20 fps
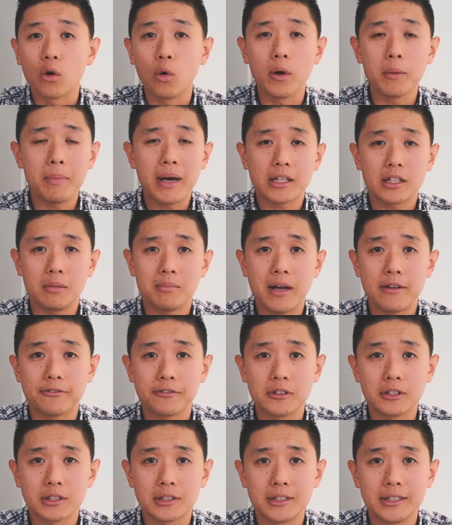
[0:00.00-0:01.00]
Going back to my
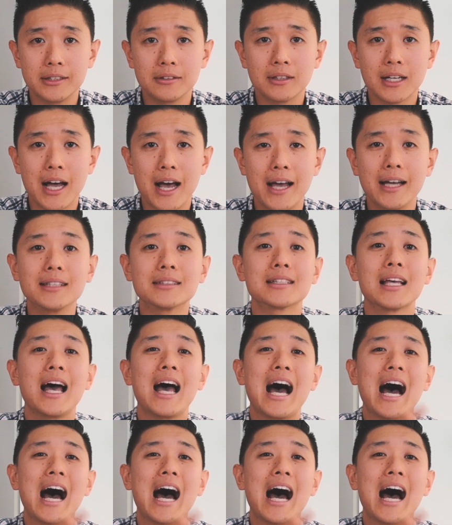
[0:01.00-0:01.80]
first deal, guys,